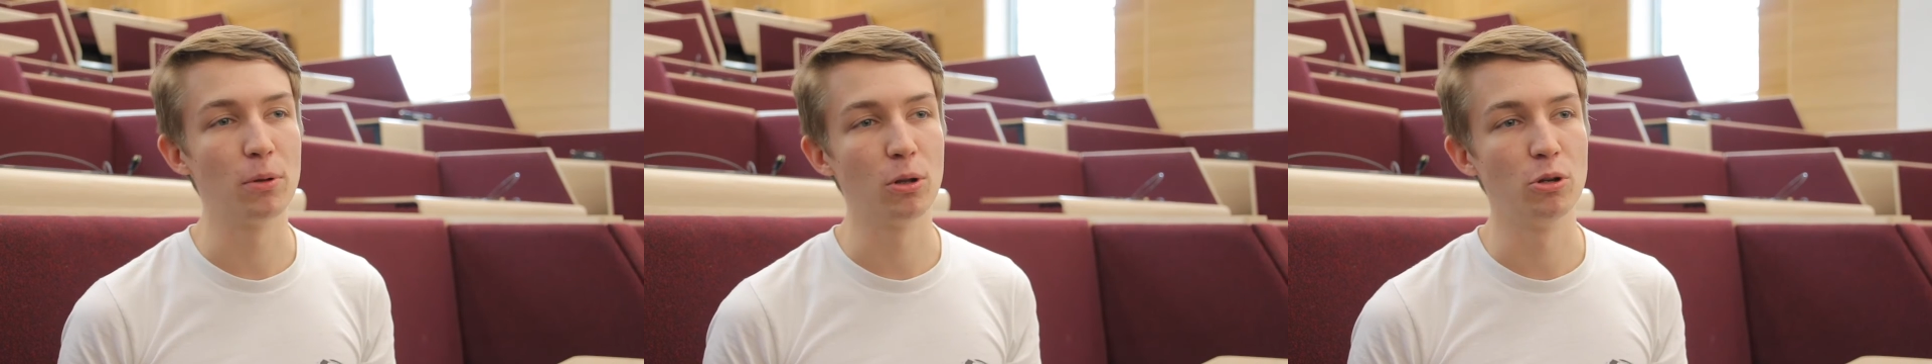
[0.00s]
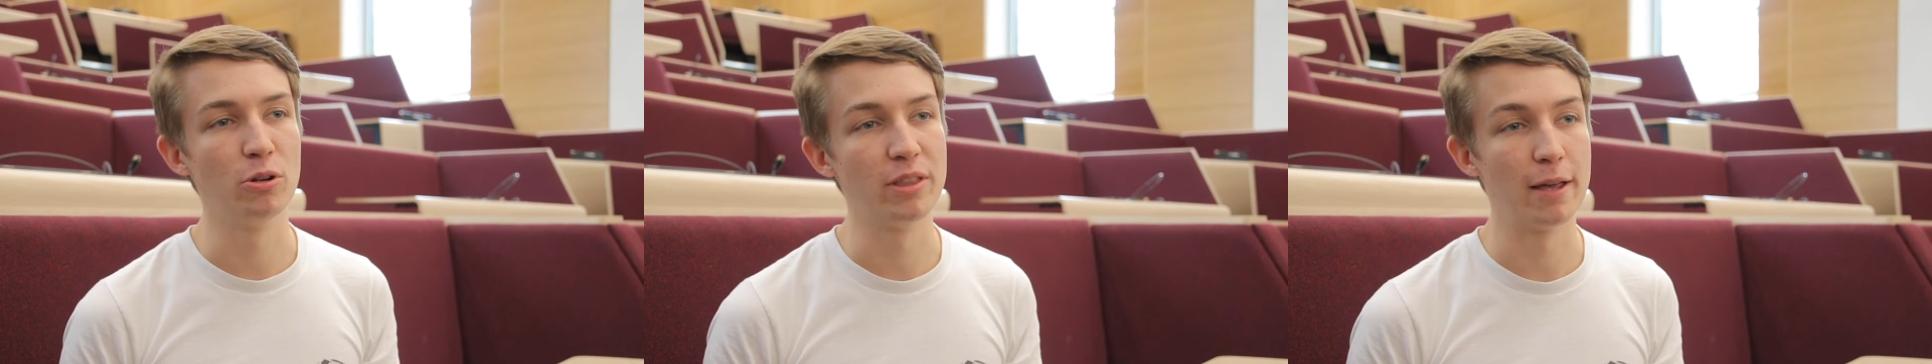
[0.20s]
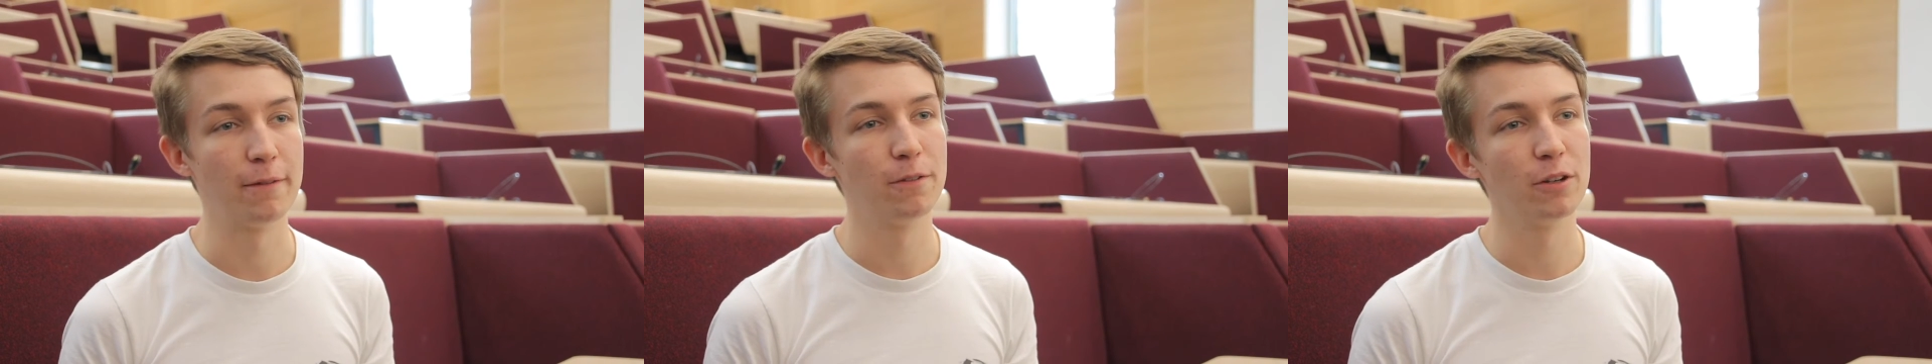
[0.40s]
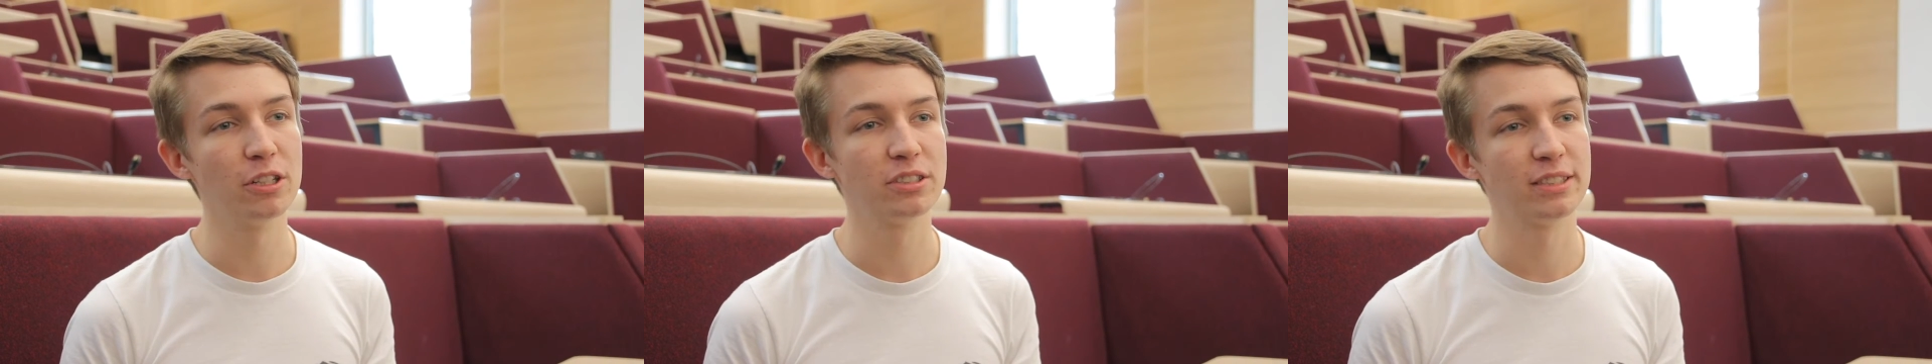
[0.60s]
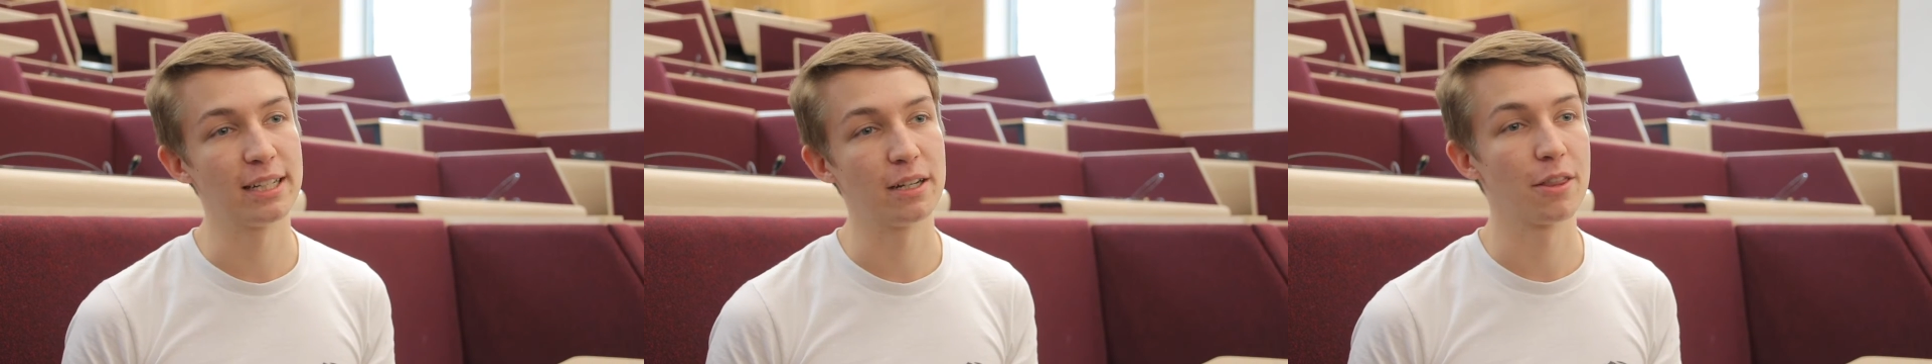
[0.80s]
who are in their first,
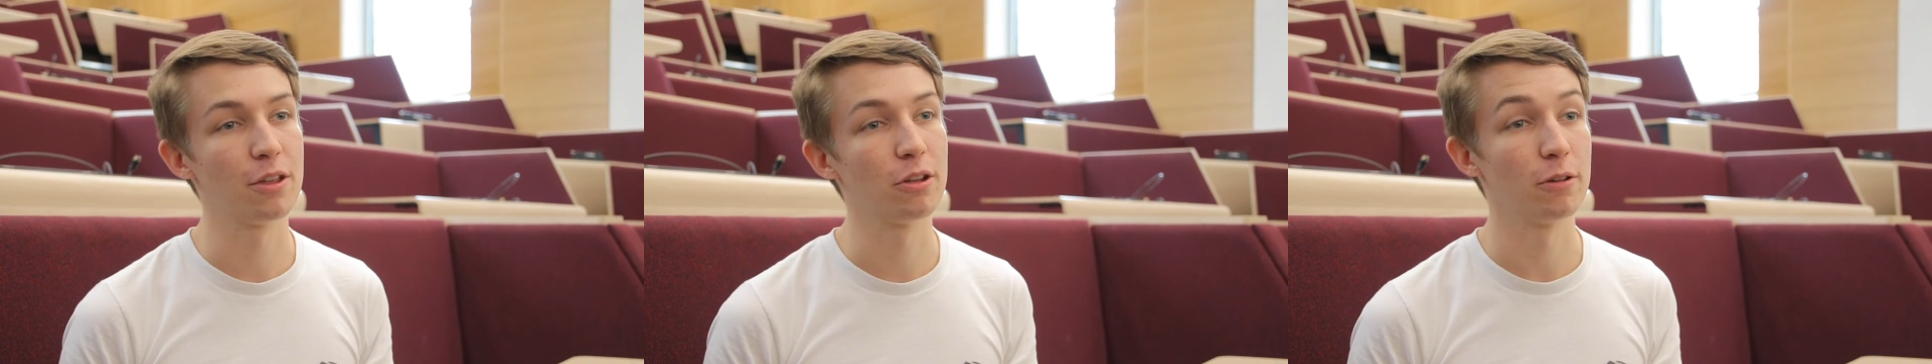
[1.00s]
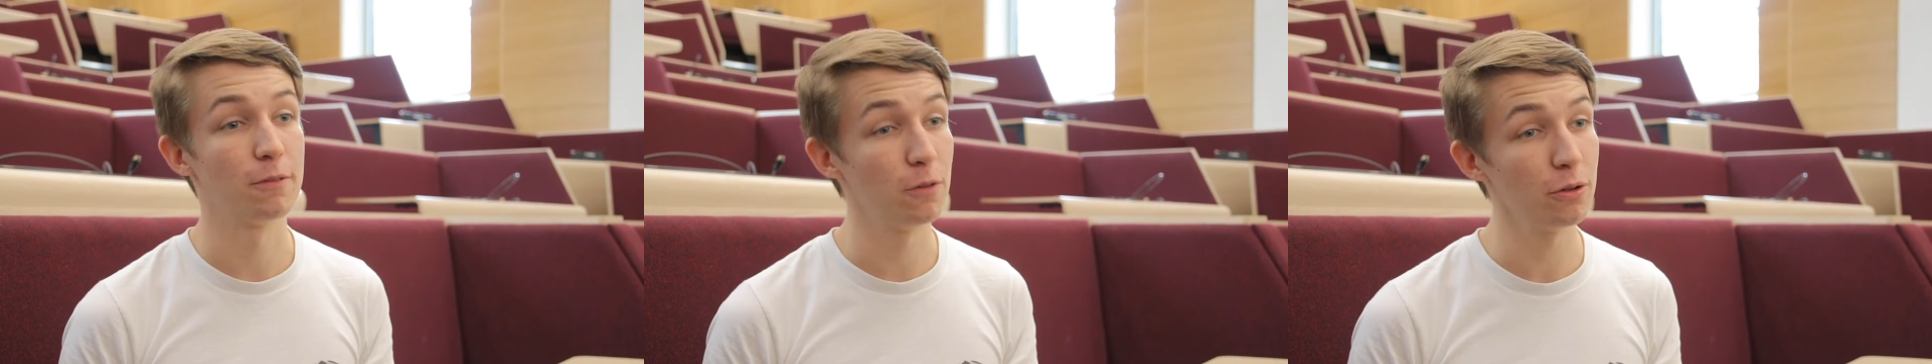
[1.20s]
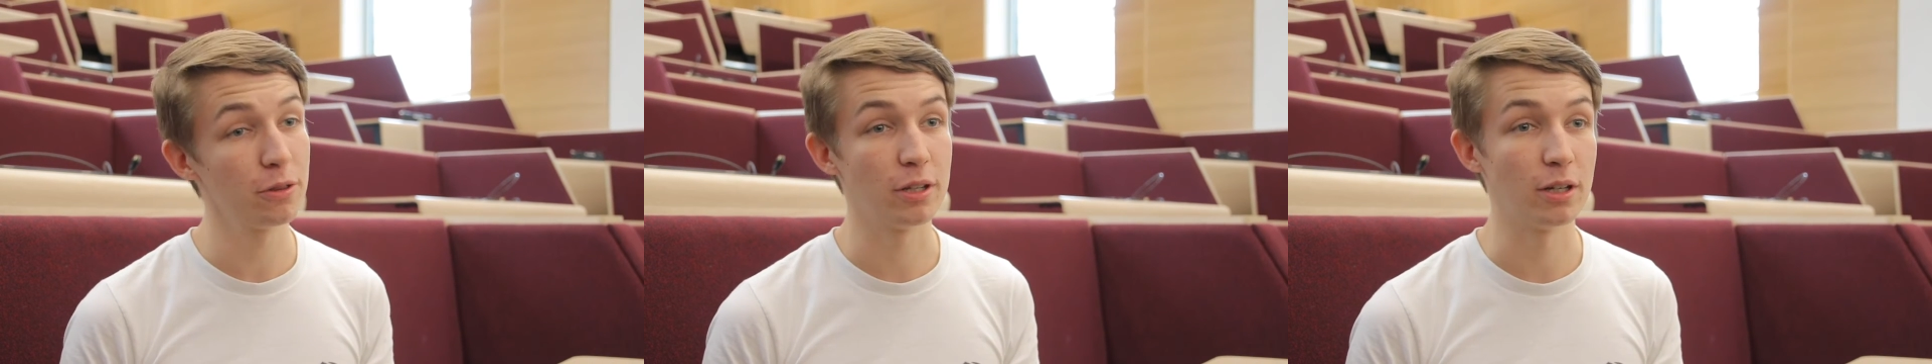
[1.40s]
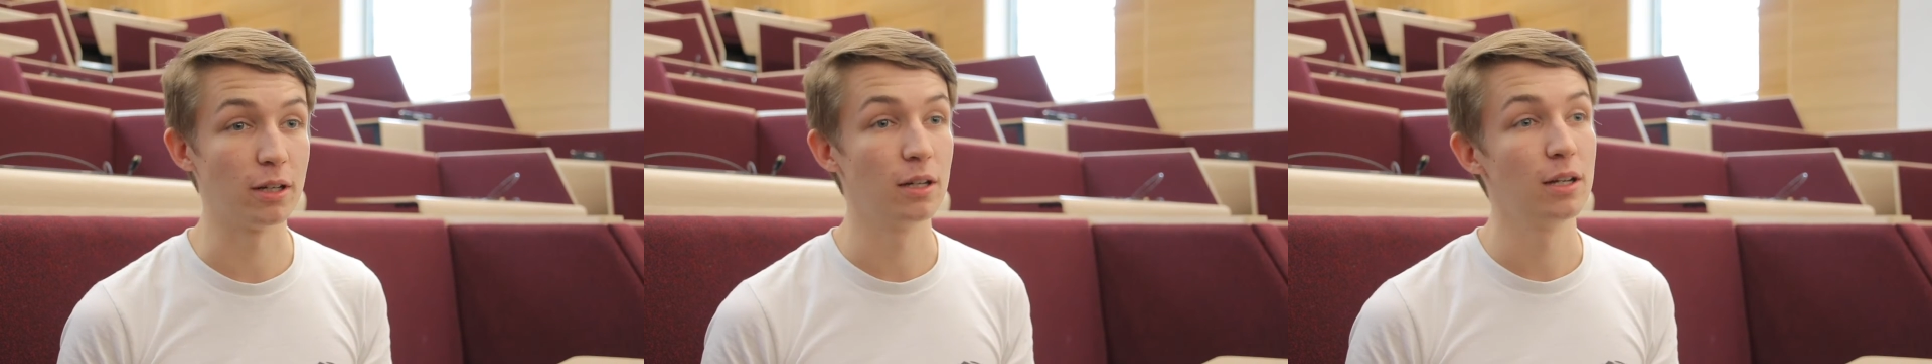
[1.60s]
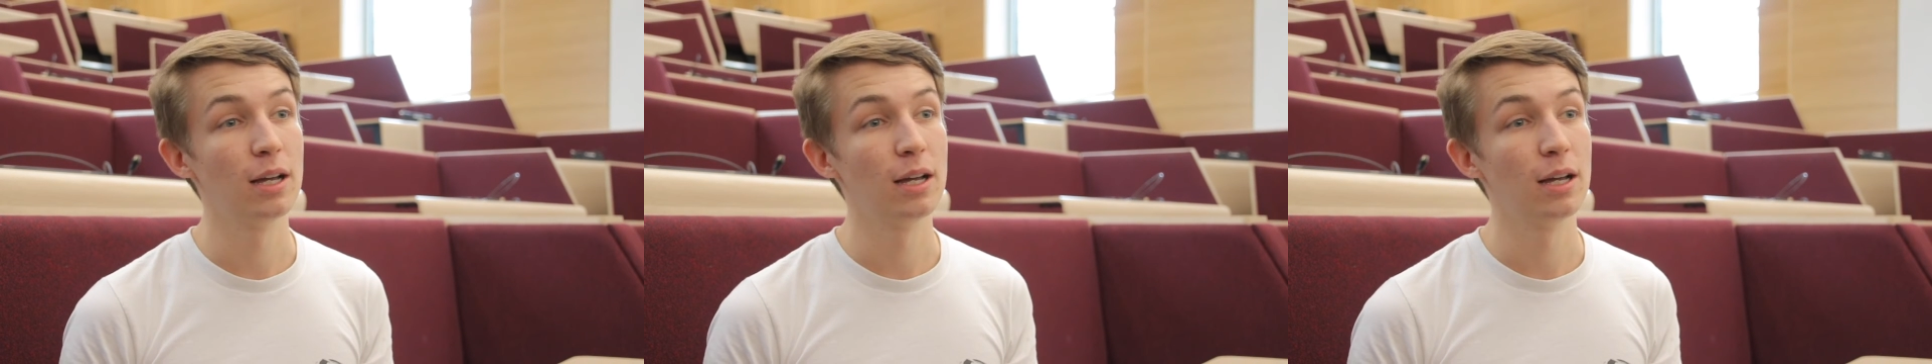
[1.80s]
second, third or fourth year,